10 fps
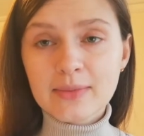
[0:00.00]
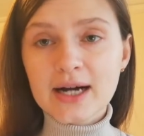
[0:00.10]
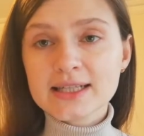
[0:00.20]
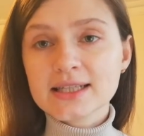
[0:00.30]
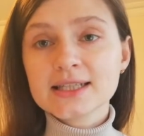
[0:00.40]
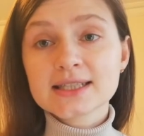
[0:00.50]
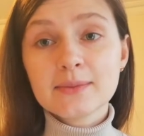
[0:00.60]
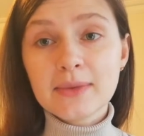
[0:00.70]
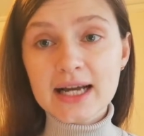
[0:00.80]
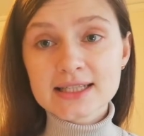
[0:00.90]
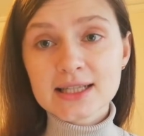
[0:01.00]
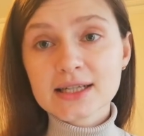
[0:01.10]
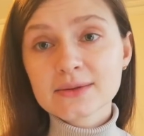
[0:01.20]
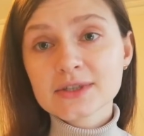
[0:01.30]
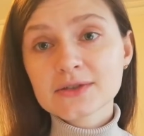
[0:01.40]
Python is the best
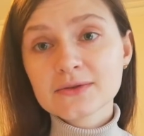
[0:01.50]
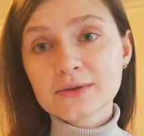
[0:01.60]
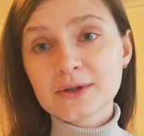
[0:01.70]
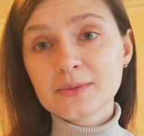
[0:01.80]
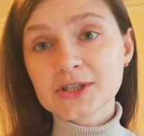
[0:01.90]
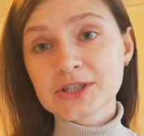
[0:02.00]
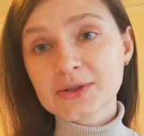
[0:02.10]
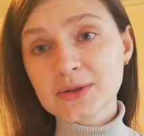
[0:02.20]
language for machine